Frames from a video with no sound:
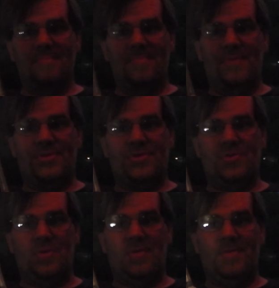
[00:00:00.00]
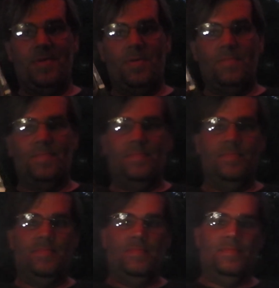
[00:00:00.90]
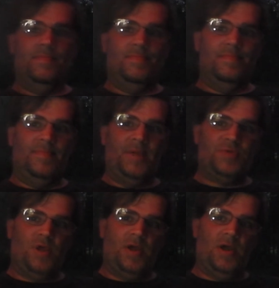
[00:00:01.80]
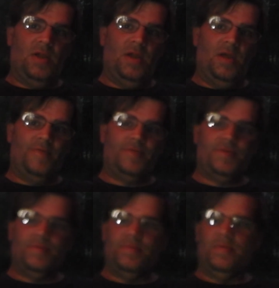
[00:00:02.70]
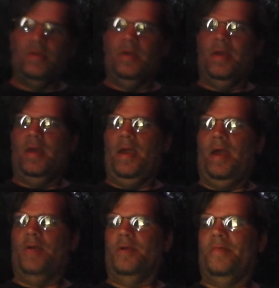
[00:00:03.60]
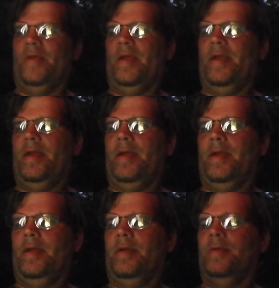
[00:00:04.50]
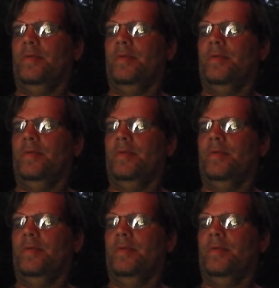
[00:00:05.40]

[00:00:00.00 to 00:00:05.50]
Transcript: this is what, you know, that's what I got left out of a